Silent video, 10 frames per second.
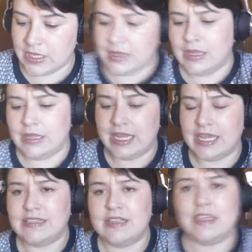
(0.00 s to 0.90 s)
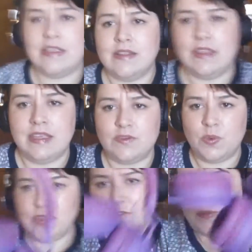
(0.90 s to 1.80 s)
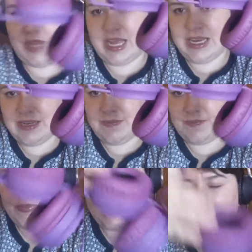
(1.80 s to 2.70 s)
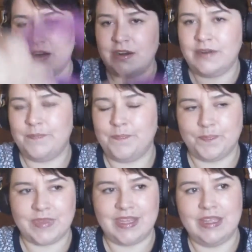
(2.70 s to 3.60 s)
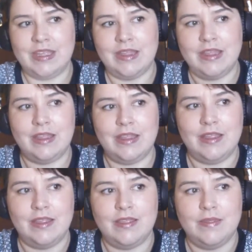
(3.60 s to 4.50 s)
Like I said, these ones from Kanen, they're